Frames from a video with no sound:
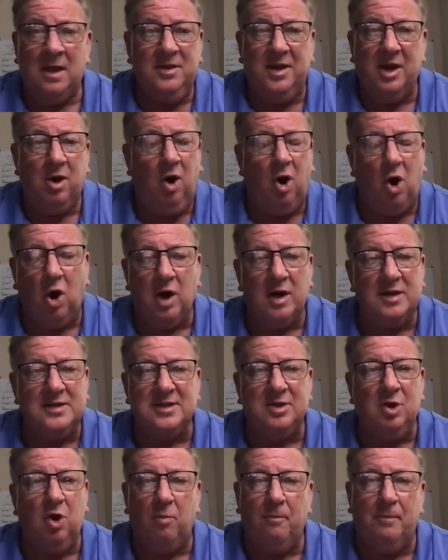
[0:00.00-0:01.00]
Their
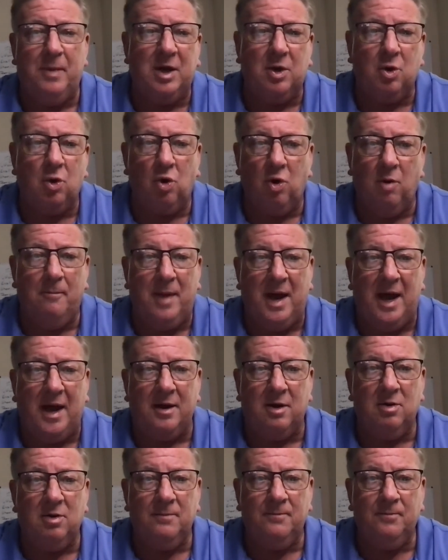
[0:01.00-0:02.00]
heart's no bigger or
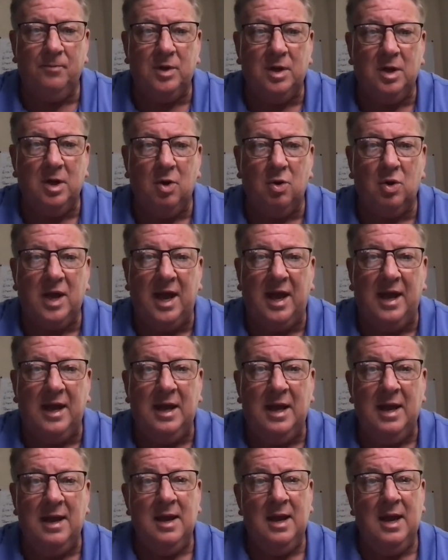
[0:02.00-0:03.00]
better, okay?
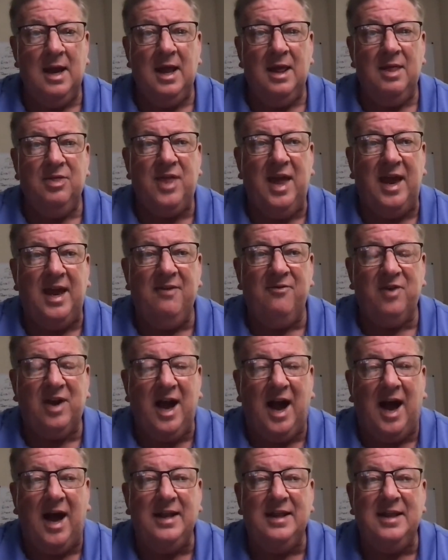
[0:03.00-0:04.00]
They have
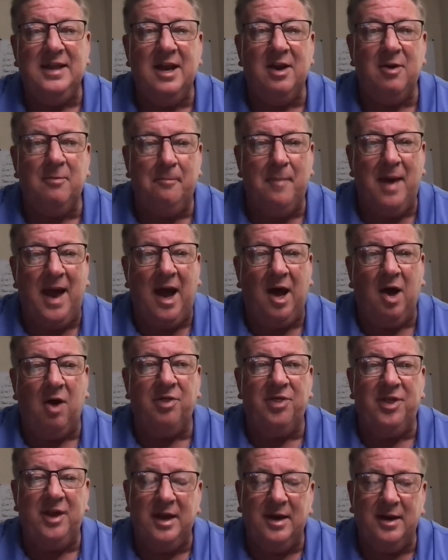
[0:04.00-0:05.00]
gotten their
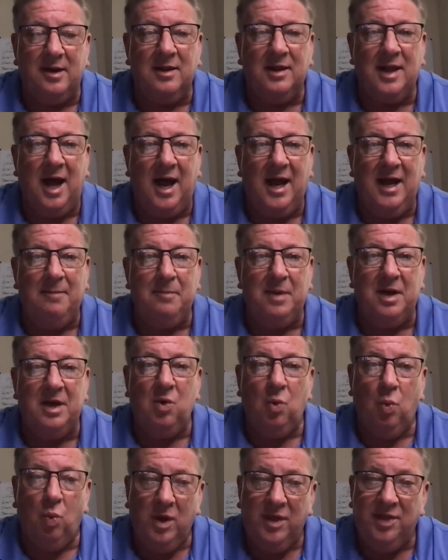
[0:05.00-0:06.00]
mouth in
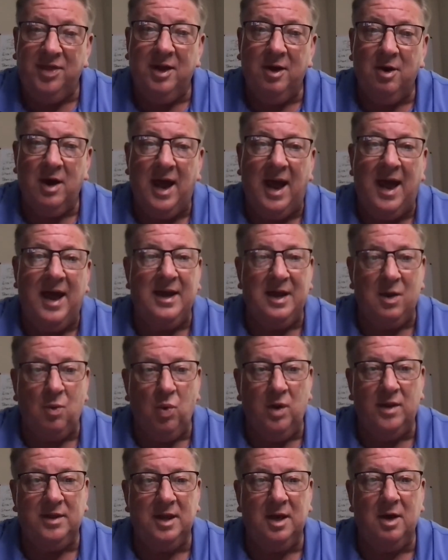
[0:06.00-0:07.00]
alignment with their head and
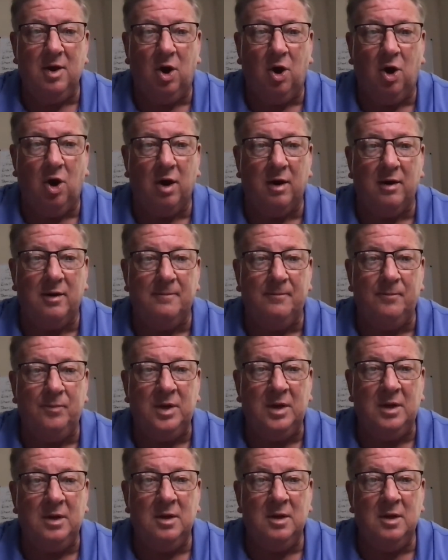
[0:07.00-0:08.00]
with their heart,
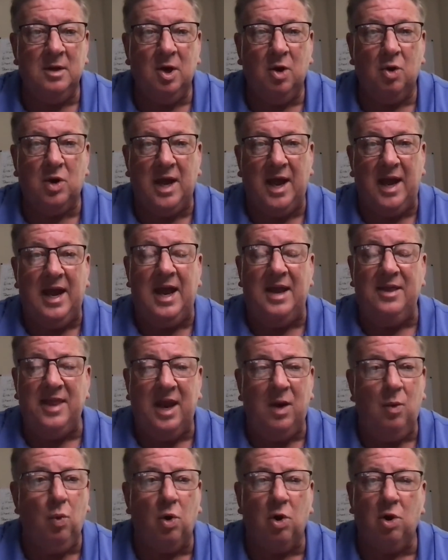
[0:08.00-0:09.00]
okay? And
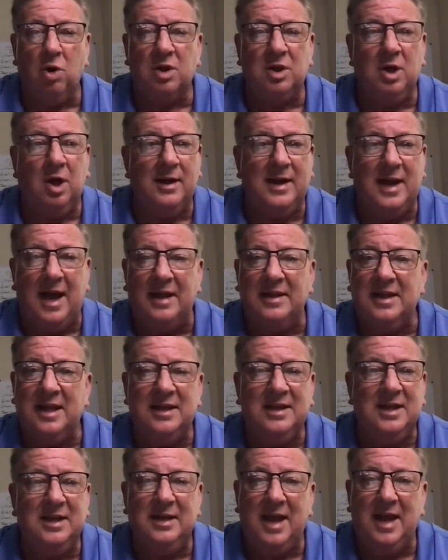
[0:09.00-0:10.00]
they worked on that.
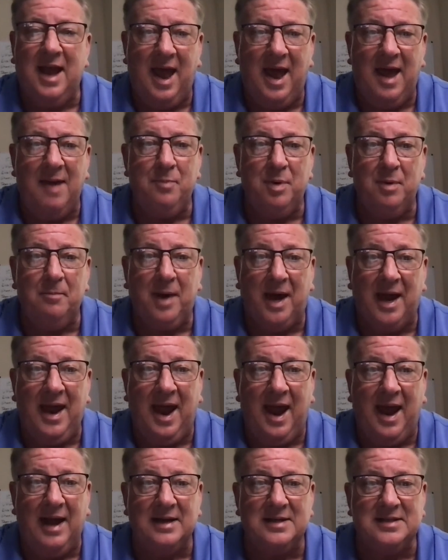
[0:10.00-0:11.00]
That didn't happen by
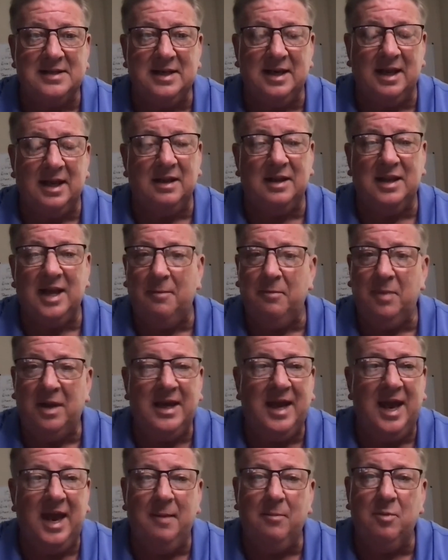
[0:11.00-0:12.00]
accident. They
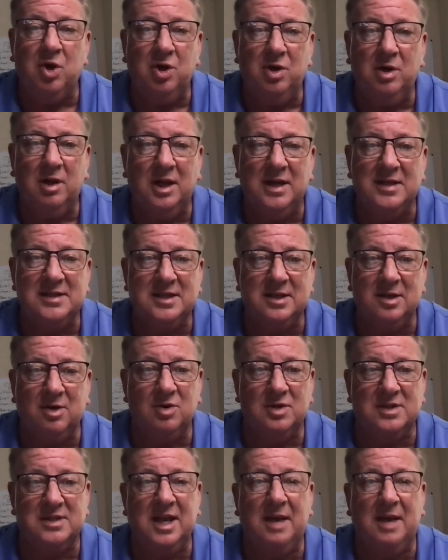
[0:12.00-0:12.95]
became good listeners.